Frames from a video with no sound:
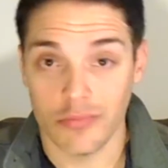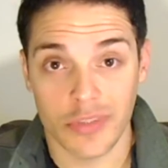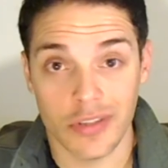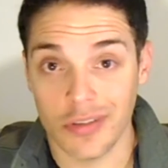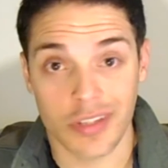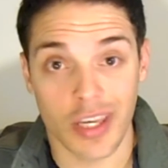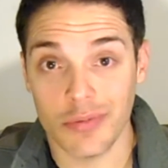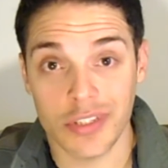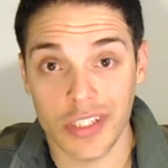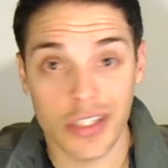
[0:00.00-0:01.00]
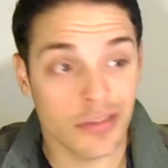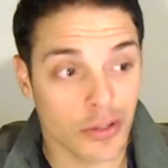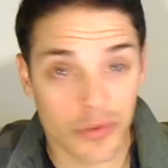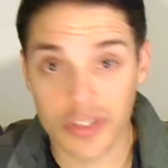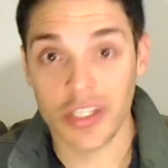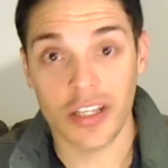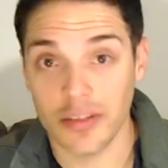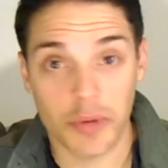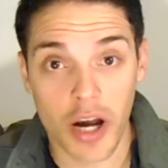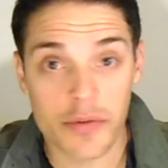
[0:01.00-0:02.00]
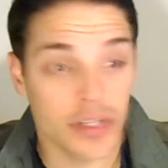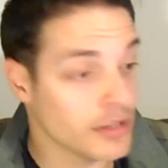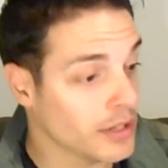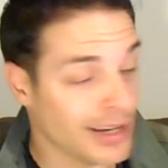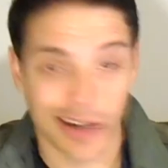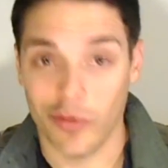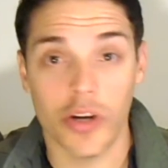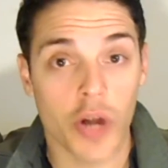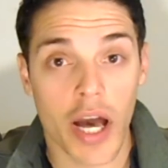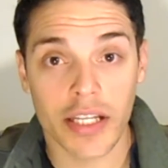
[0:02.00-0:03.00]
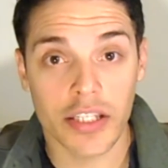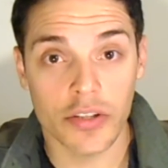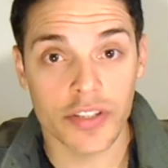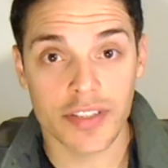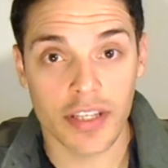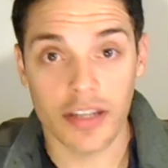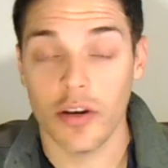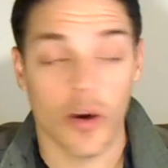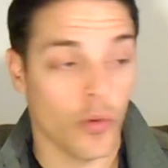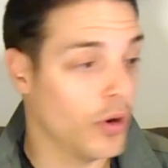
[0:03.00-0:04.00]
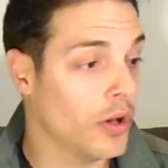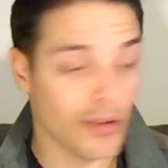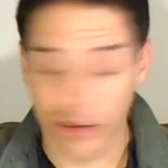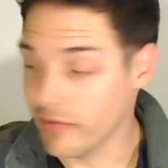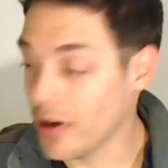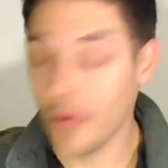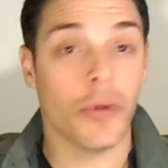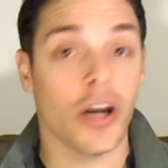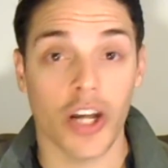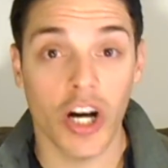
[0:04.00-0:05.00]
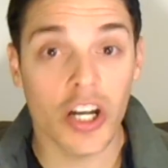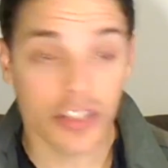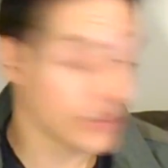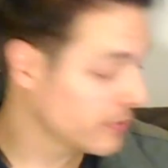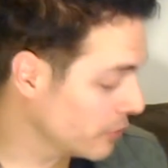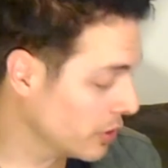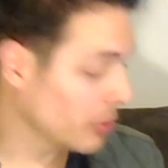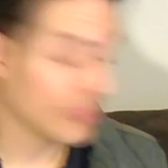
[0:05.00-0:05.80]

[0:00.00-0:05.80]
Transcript: Sam and Dean, they reached out to Bobby. I want to know how to kill this thing. Well, if I'm on a hunt for a